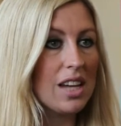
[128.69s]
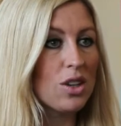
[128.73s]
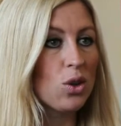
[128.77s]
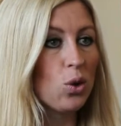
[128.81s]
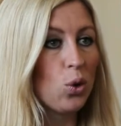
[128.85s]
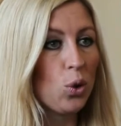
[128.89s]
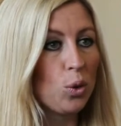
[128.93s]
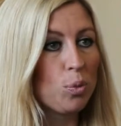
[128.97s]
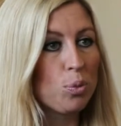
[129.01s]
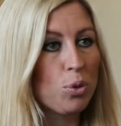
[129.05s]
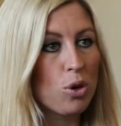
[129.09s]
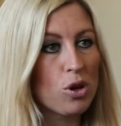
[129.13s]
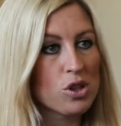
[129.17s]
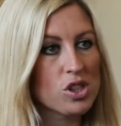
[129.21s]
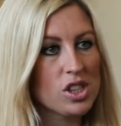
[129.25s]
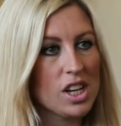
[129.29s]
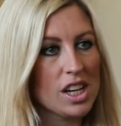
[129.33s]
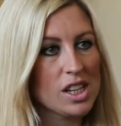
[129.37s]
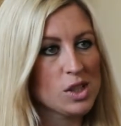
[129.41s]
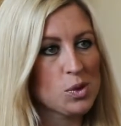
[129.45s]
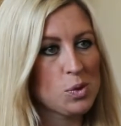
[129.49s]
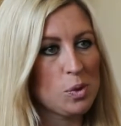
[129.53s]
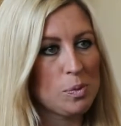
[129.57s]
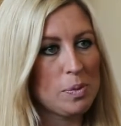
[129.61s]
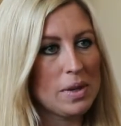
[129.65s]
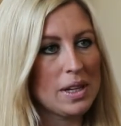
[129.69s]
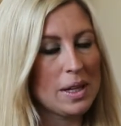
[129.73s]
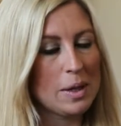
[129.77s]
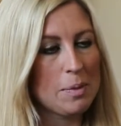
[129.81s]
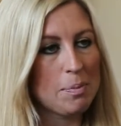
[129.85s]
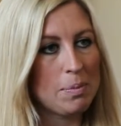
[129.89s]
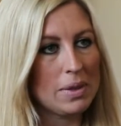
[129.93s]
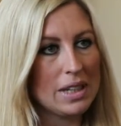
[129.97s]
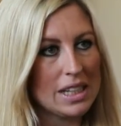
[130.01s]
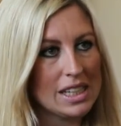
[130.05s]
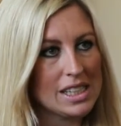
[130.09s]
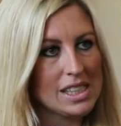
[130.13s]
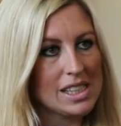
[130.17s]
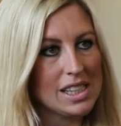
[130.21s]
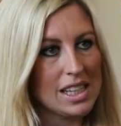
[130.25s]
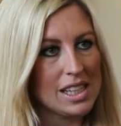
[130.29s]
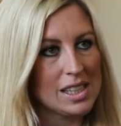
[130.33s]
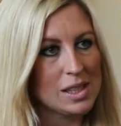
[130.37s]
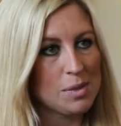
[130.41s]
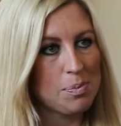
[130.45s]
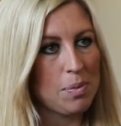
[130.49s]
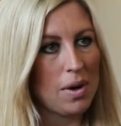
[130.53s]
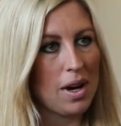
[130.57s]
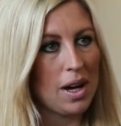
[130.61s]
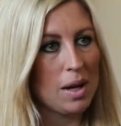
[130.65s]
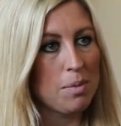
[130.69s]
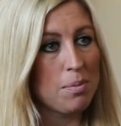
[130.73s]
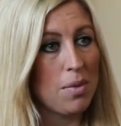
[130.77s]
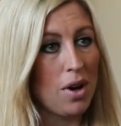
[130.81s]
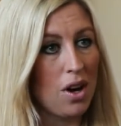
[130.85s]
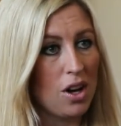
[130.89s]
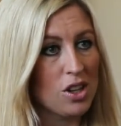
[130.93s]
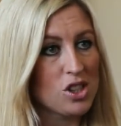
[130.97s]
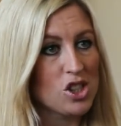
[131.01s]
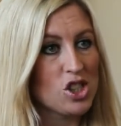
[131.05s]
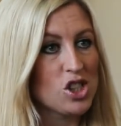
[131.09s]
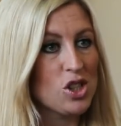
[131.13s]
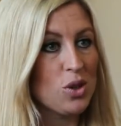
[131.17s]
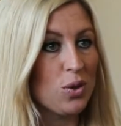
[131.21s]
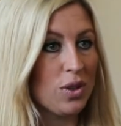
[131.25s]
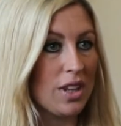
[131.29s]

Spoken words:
and all projects will be completed by March